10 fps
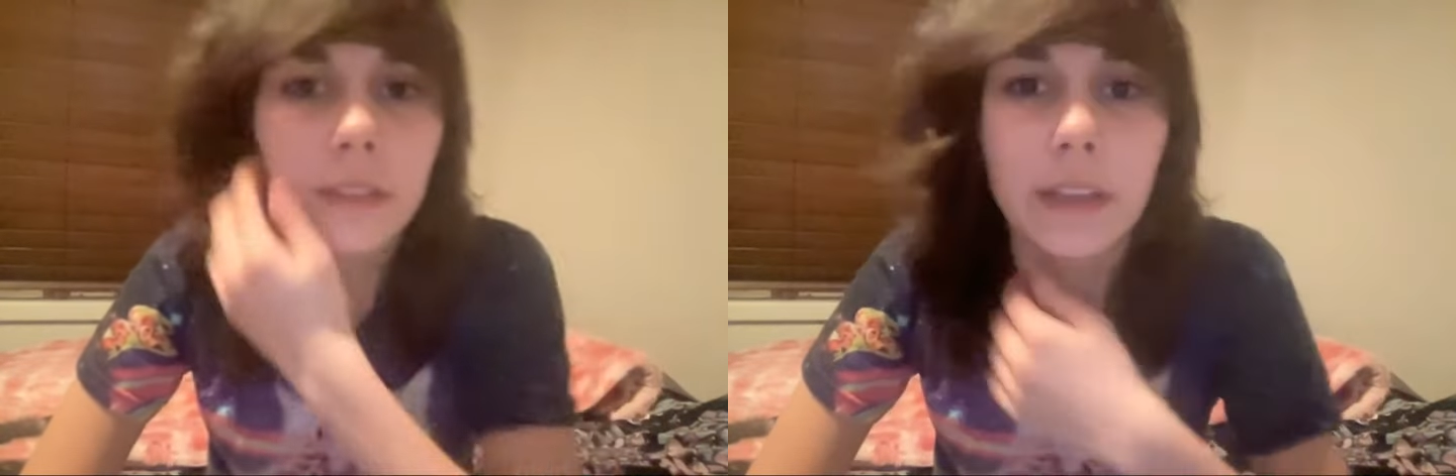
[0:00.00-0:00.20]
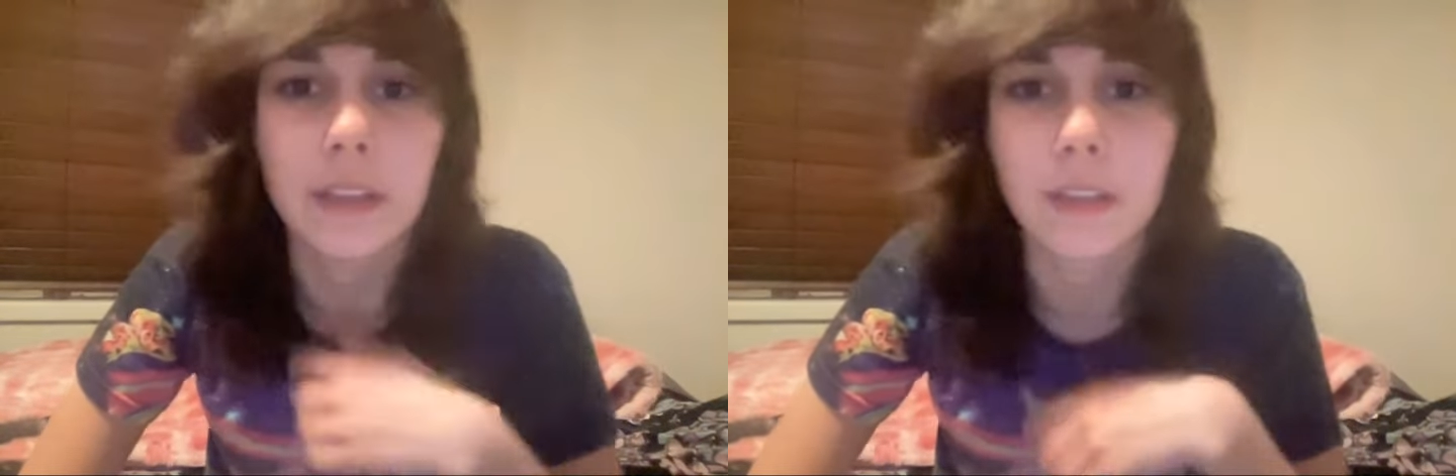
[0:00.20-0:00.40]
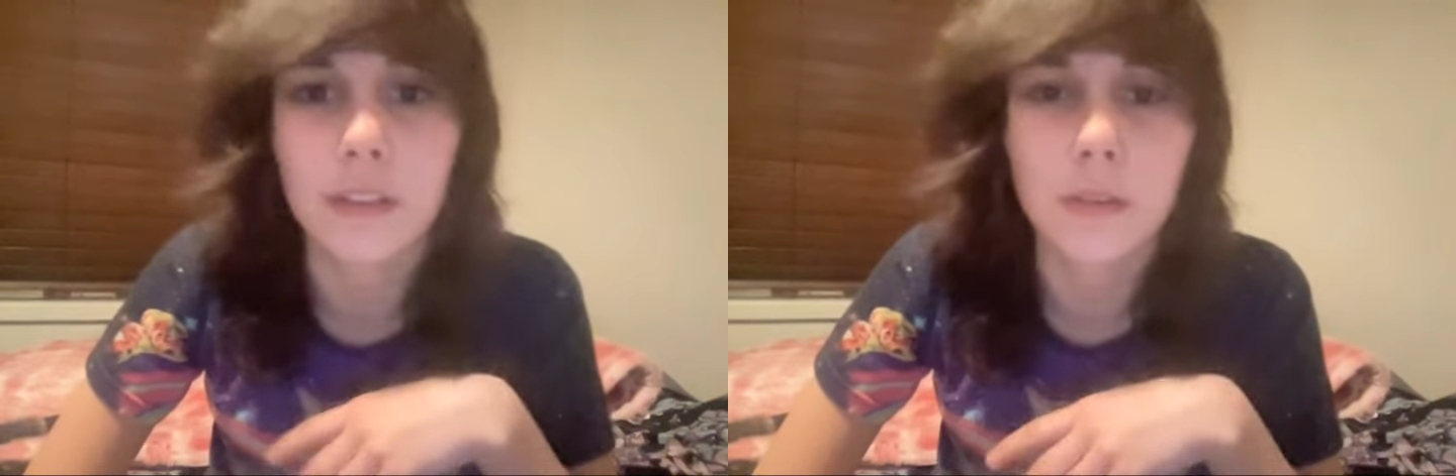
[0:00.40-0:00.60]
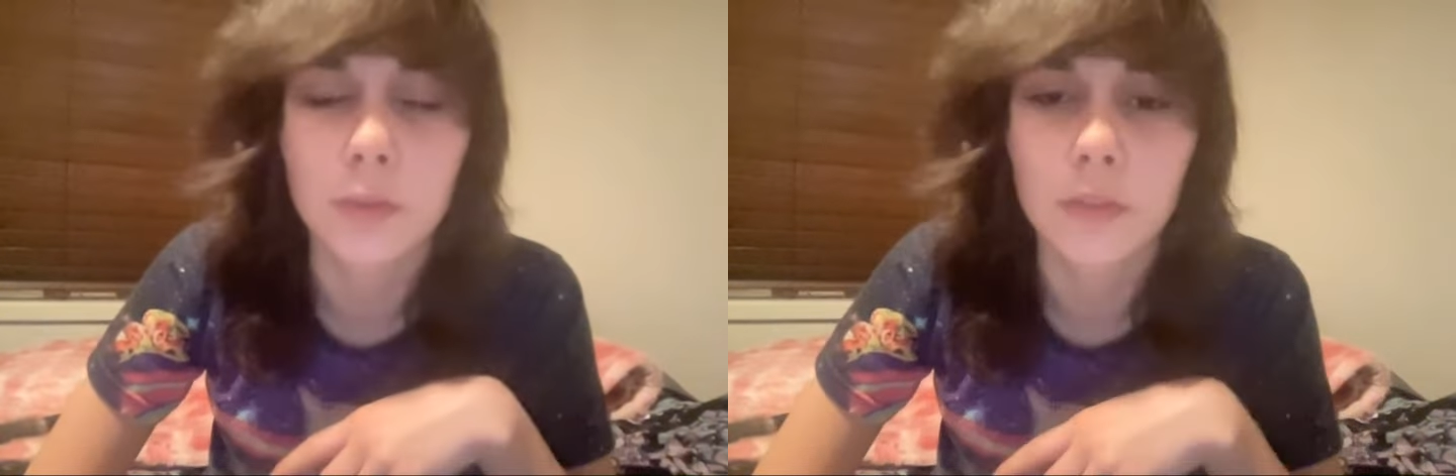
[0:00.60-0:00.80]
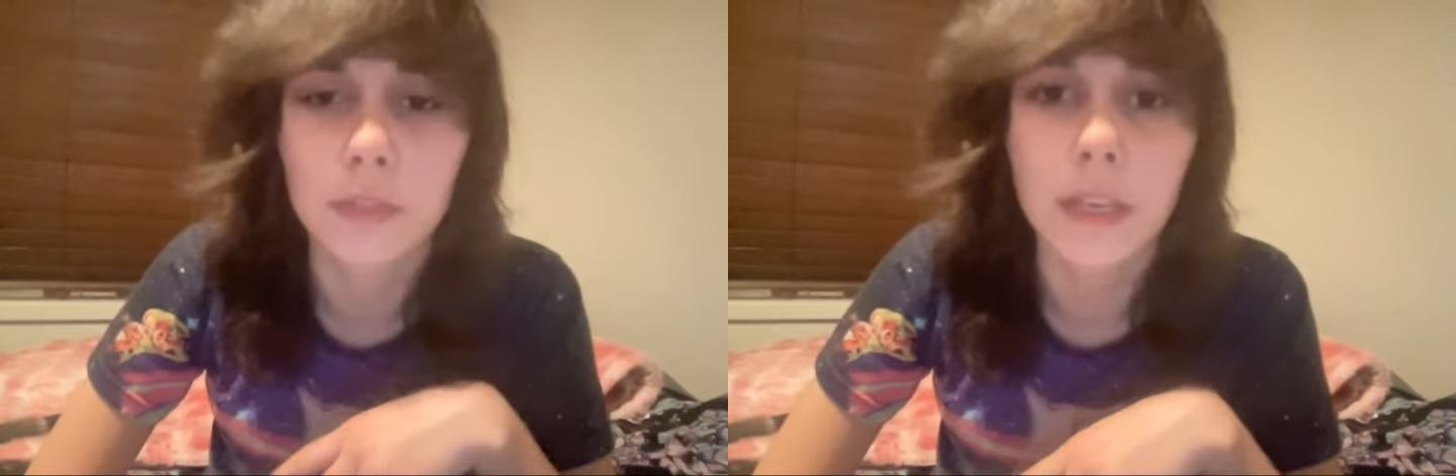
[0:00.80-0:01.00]
like the
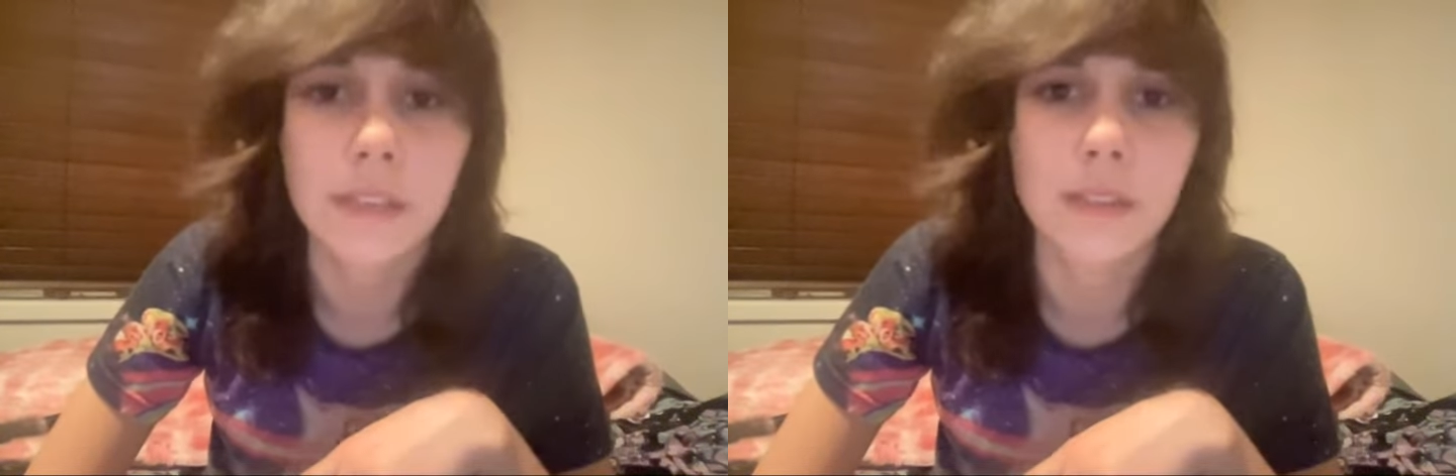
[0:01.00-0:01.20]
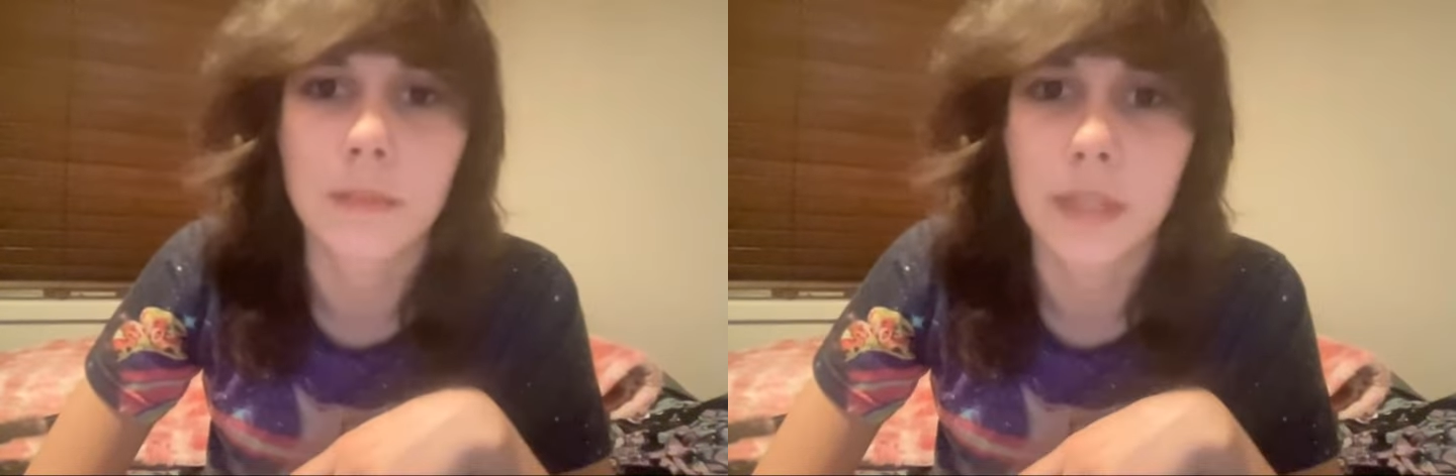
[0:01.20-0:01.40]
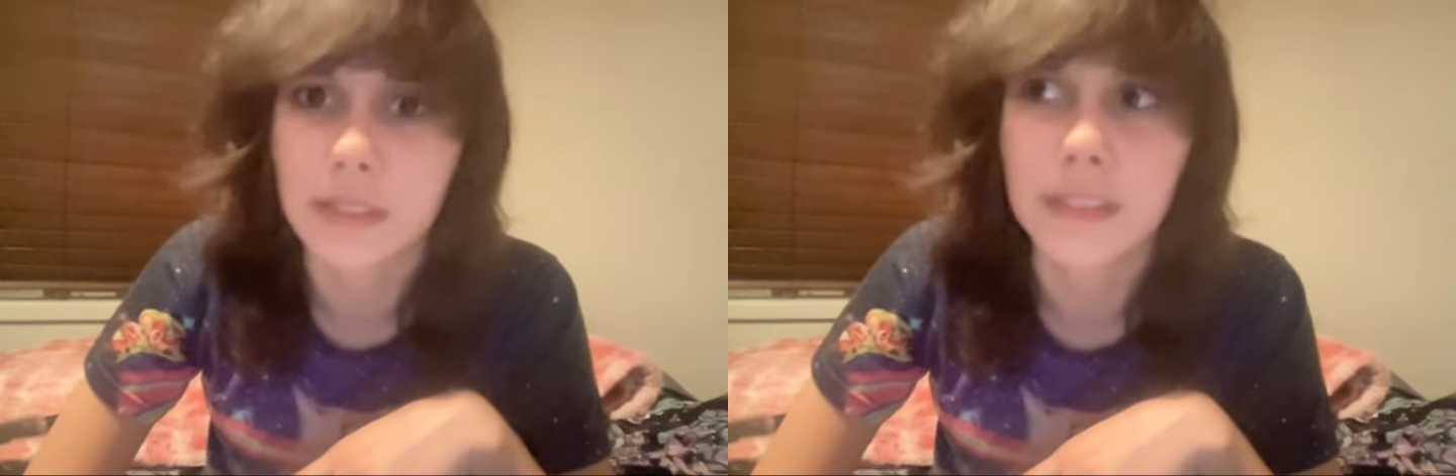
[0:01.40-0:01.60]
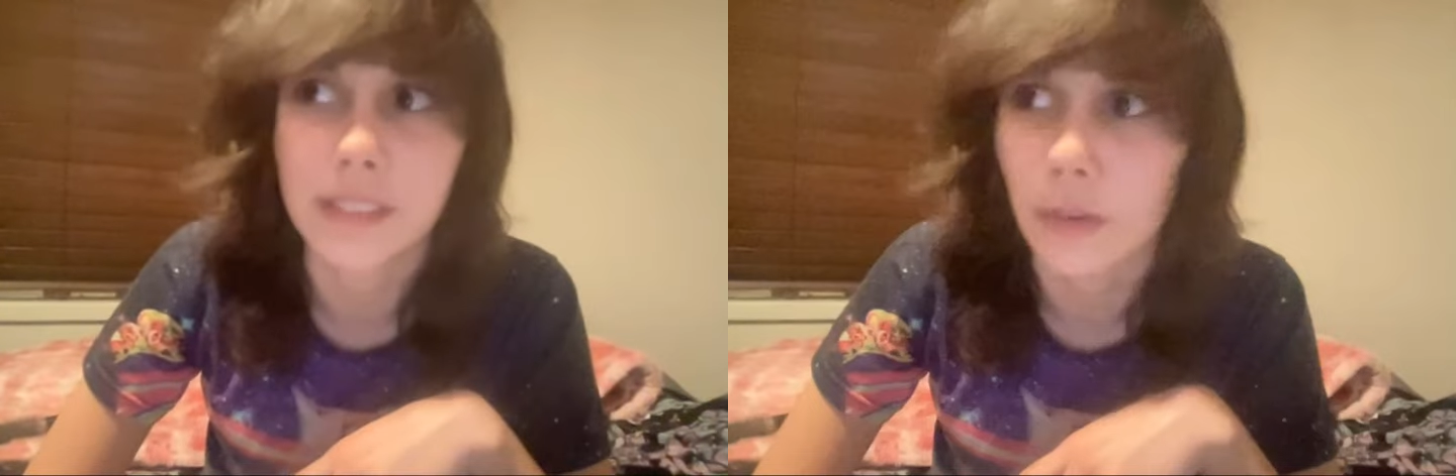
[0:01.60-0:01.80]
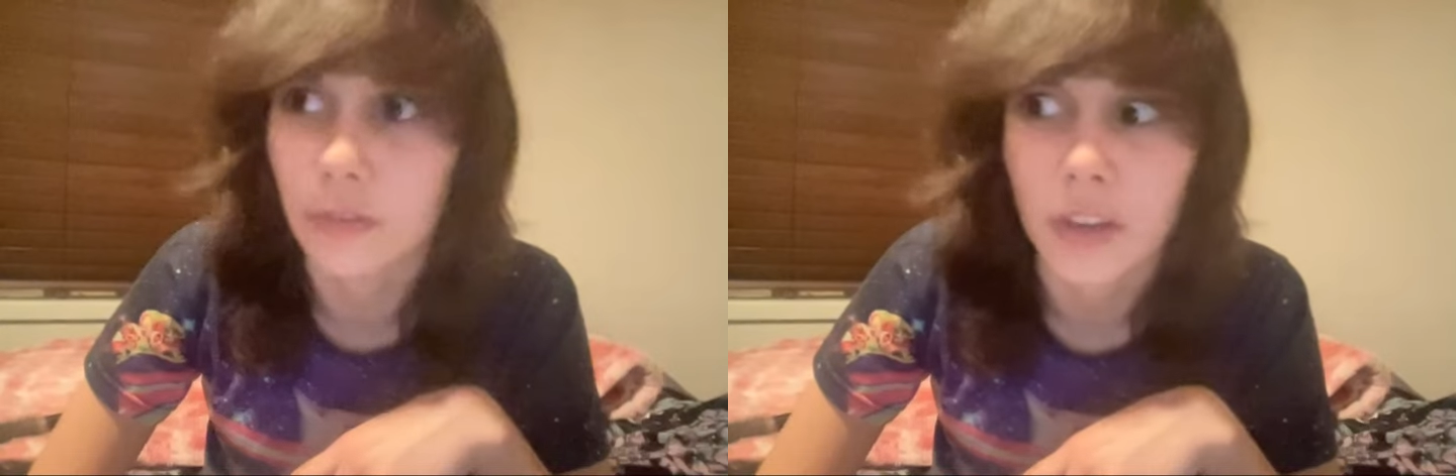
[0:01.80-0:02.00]
movie has an amazing
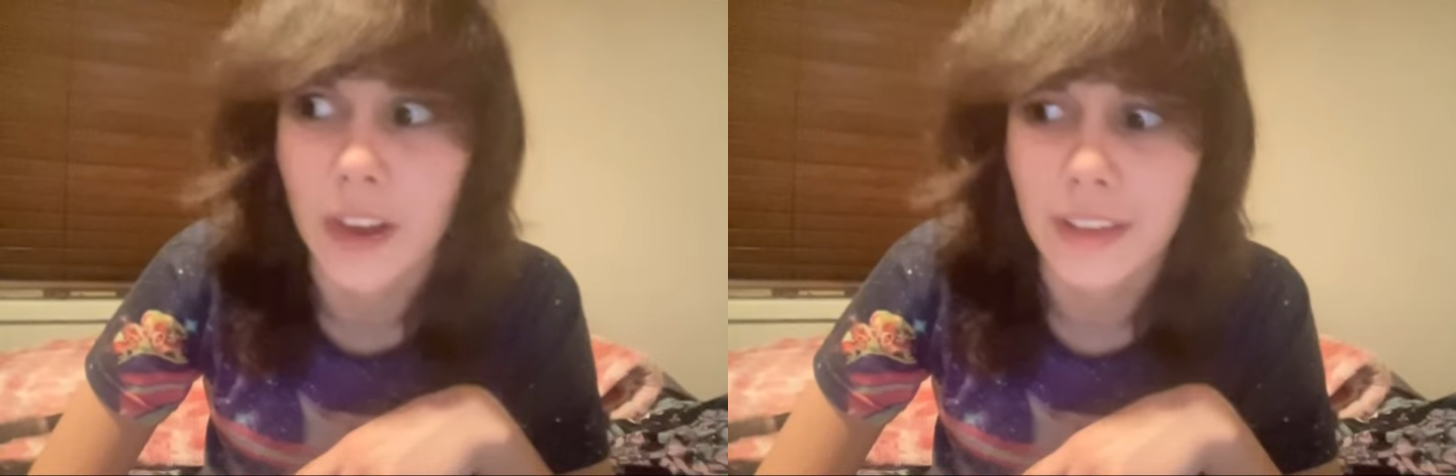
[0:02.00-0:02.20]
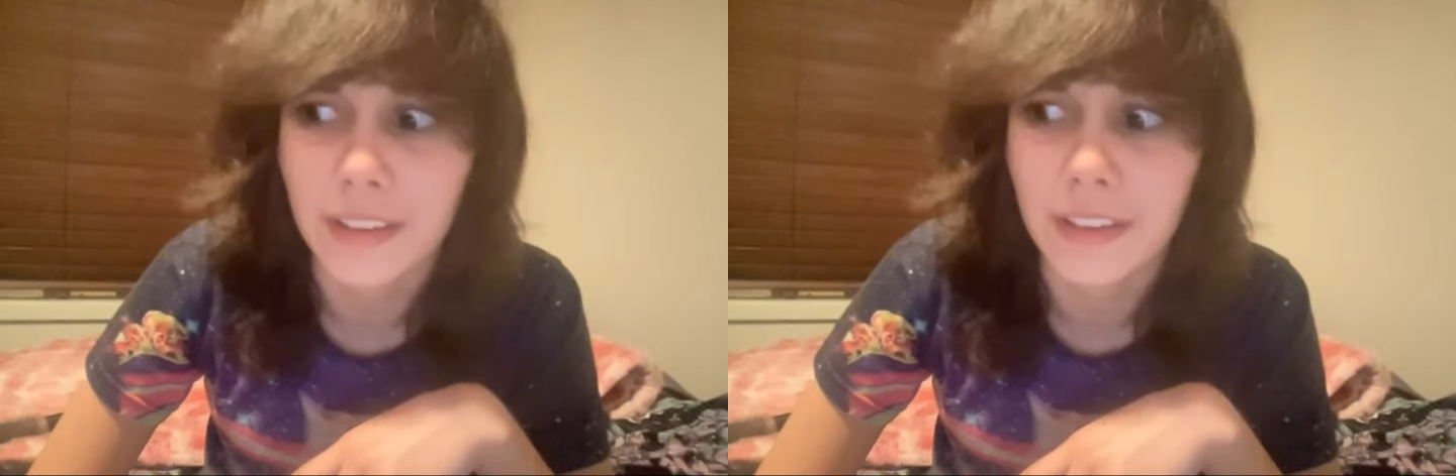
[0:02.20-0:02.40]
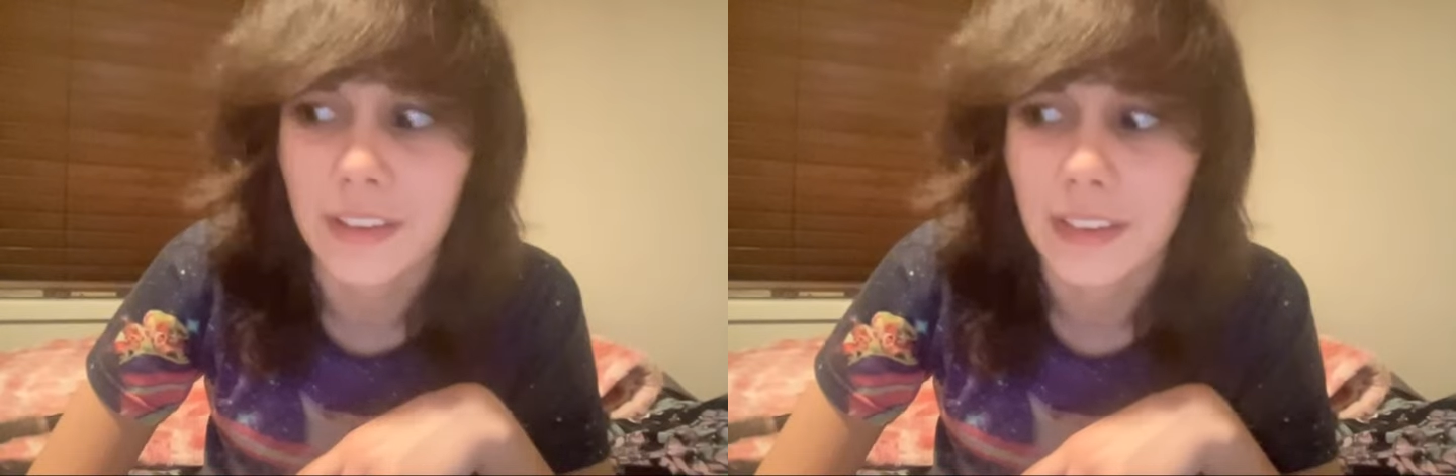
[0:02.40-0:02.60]
soundtrack